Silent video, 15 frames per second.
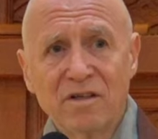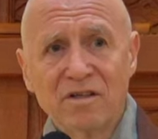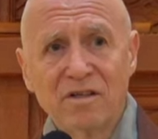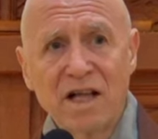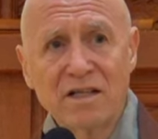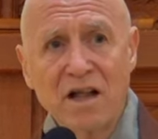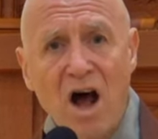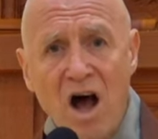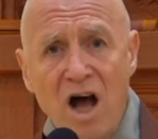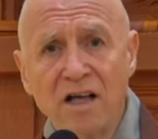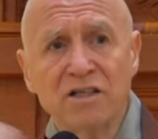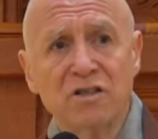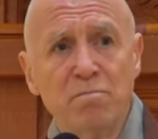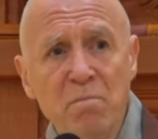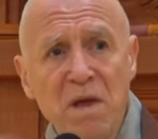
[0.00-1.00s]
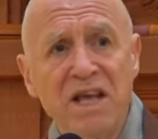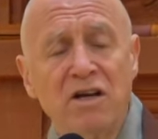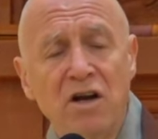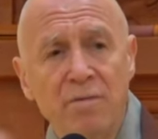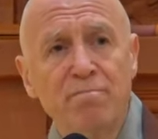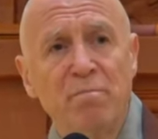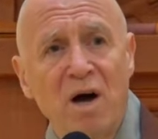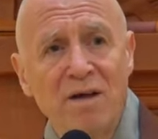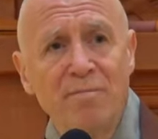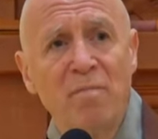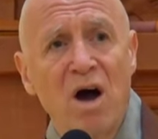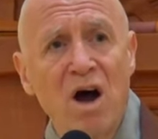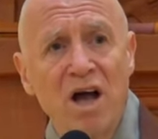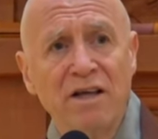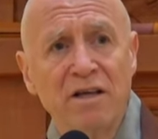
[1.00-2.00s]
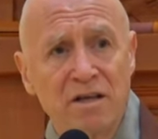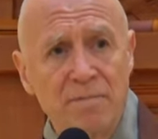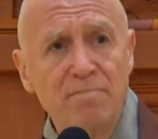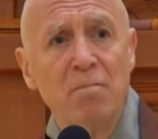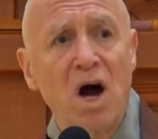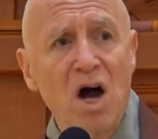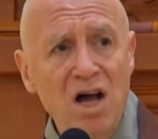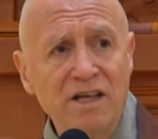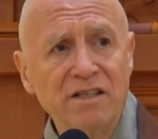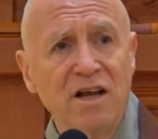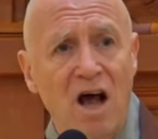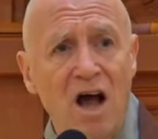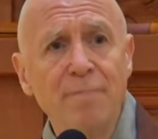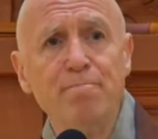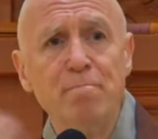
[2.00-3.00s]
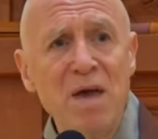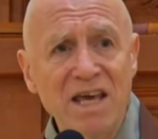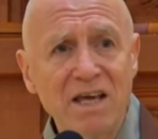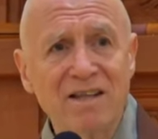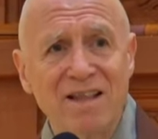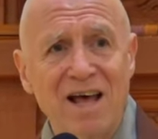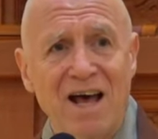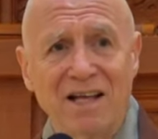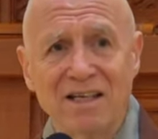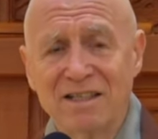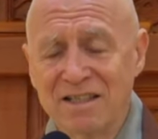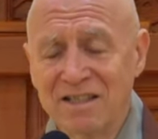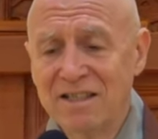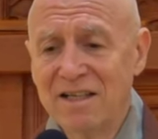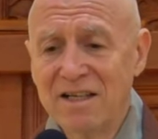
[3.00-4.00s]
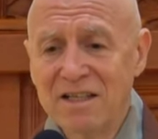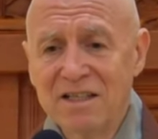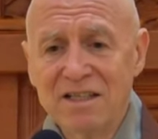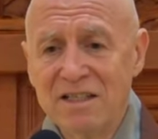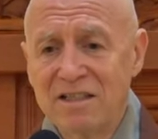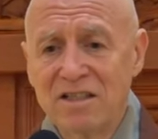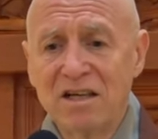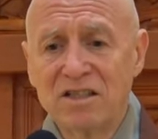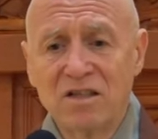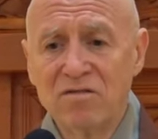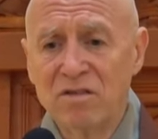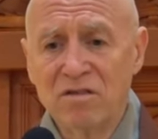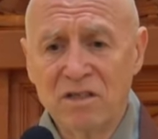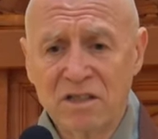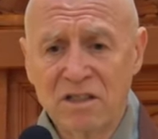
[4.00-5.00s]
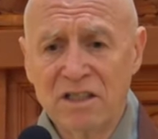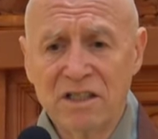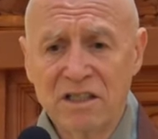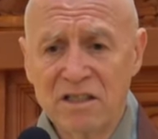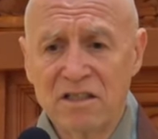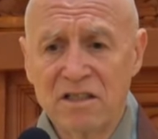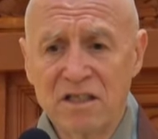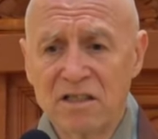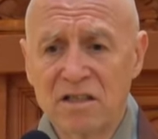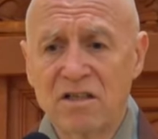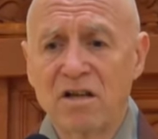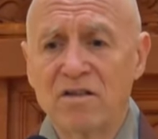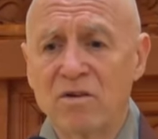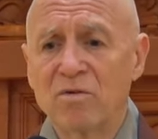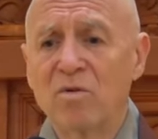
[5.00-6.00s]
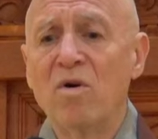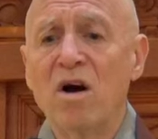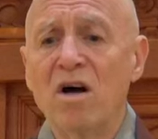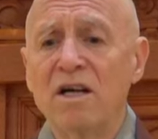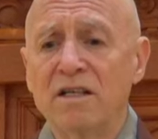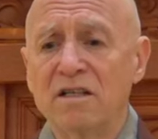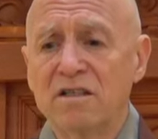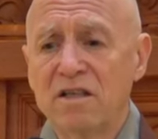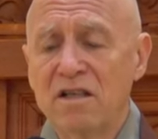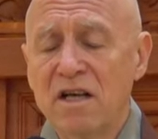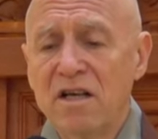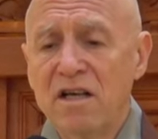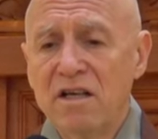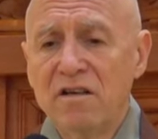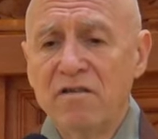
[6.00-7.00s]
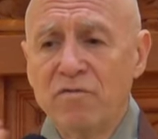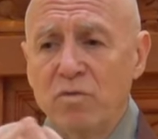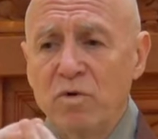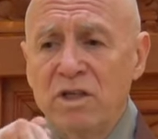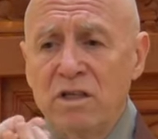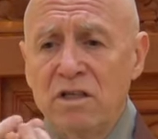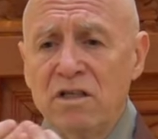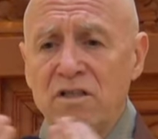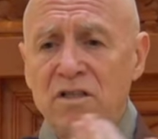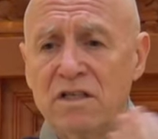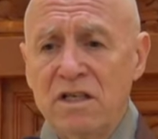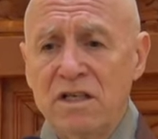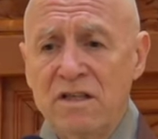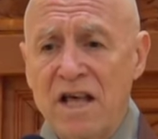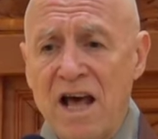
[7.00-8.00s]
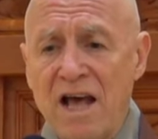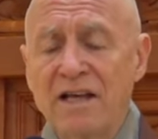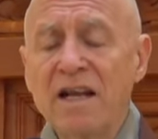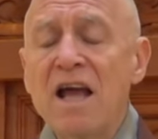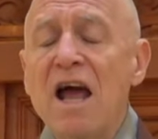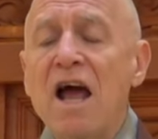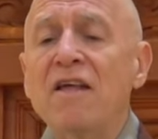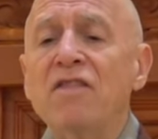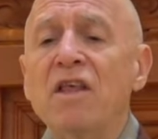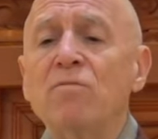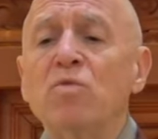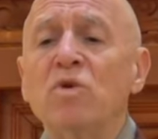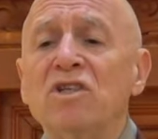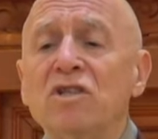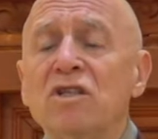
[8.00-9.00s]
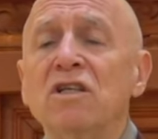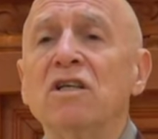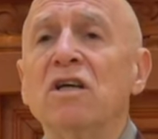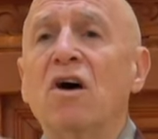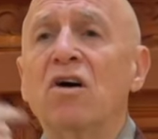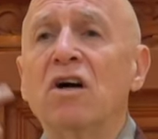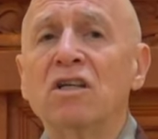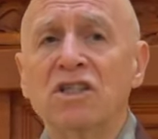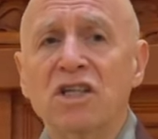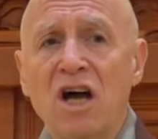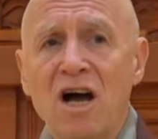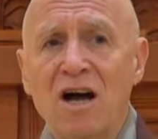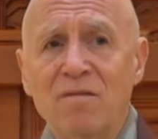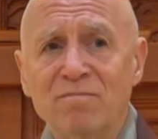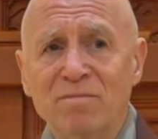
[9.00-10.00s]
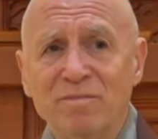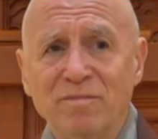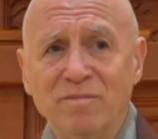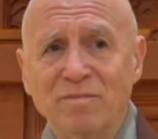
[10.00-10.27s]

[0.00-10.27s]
That I is made up by my mind. I make that. It doesn't really exist otherwise. If we see that, and then we see our job.